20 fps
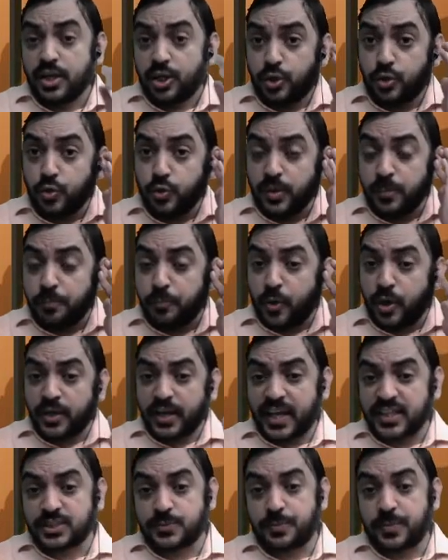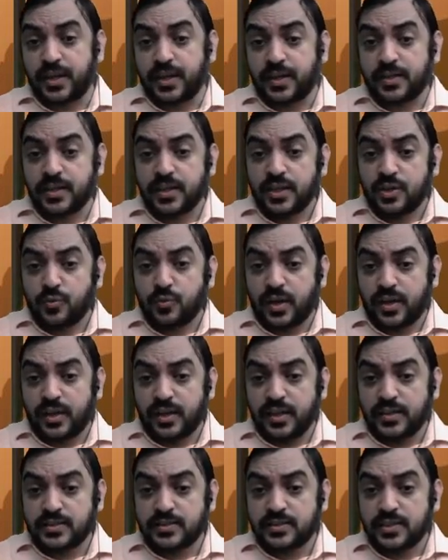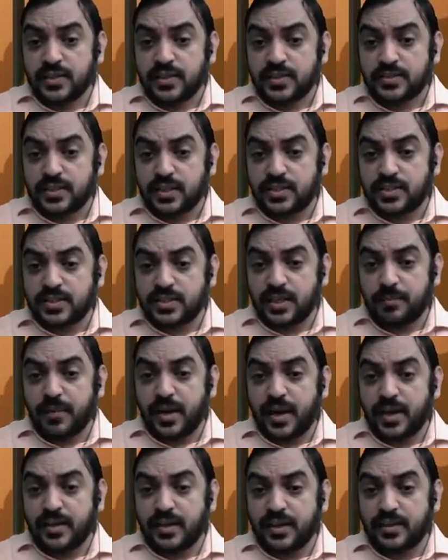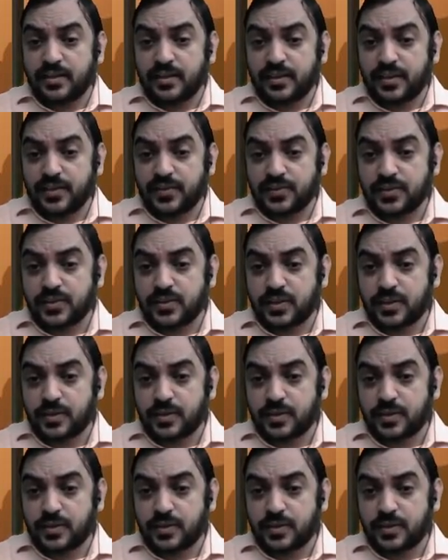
two important aspects. One is systematic risk,